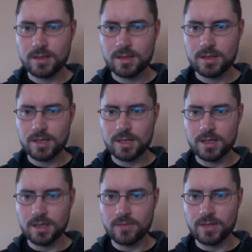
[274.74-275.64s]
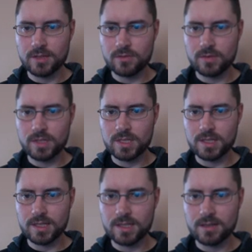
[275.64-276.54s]
If I don't want to select any
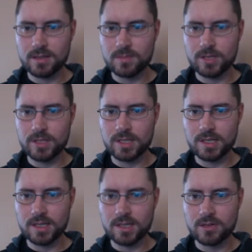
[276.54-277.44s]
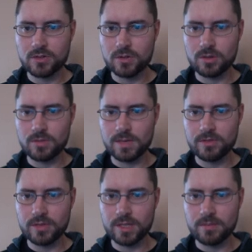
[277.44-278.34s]
of these branches, I can kind of draw around
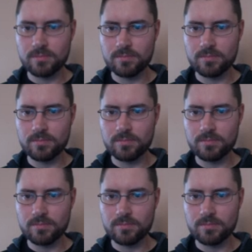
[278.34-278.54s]
them.